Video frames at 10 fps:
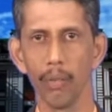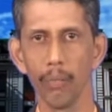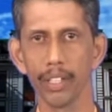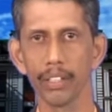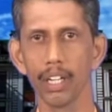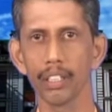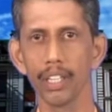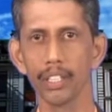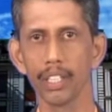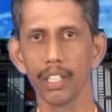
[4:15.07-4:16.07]
When
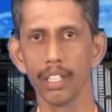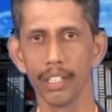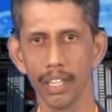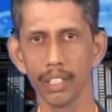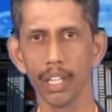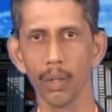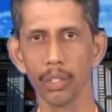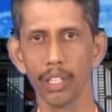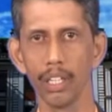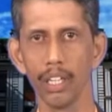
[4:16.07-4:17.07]
concrete dries
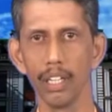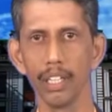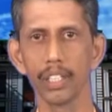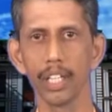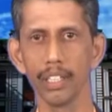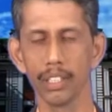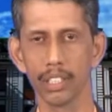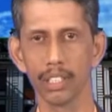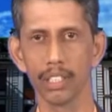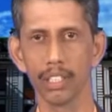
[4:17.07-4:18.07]
out, it
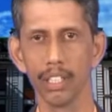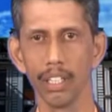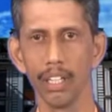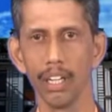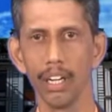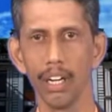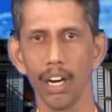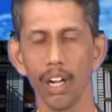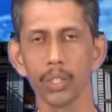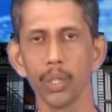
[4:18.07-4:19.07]
shrinks.
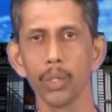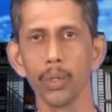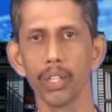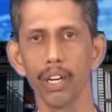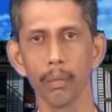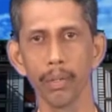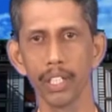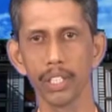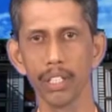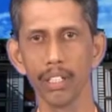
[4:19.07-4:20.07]
Also due to
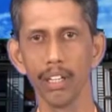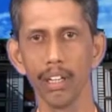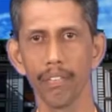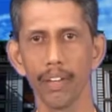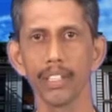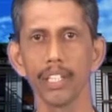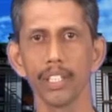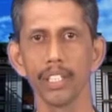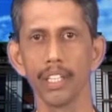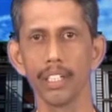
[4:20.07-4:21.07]
carbonation, further
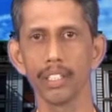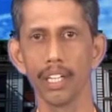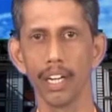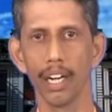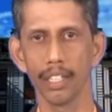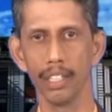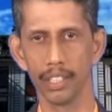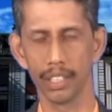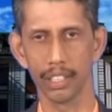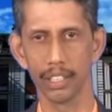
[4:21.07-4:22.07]
shrinkage
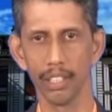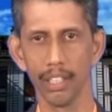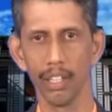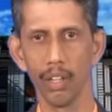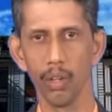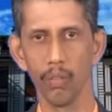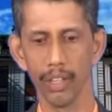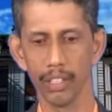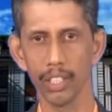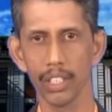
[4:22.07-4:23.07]
occurs.
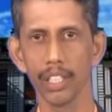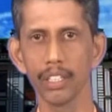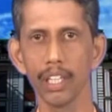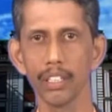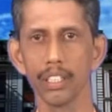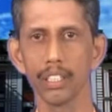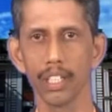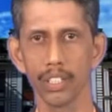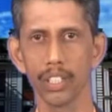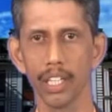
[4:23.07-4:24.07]
When this shrinkage is
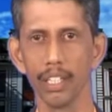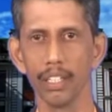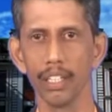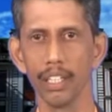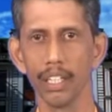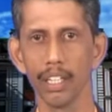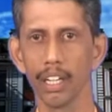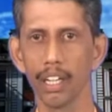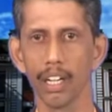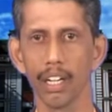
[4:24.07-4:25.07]
restrained,
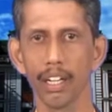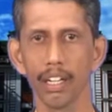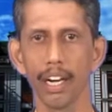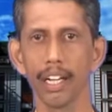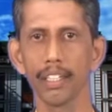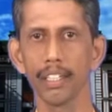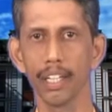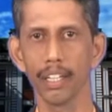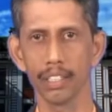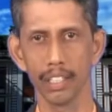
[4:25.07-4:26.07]
cracking
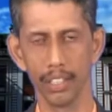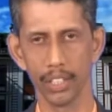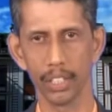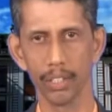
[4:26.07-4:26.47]
can result.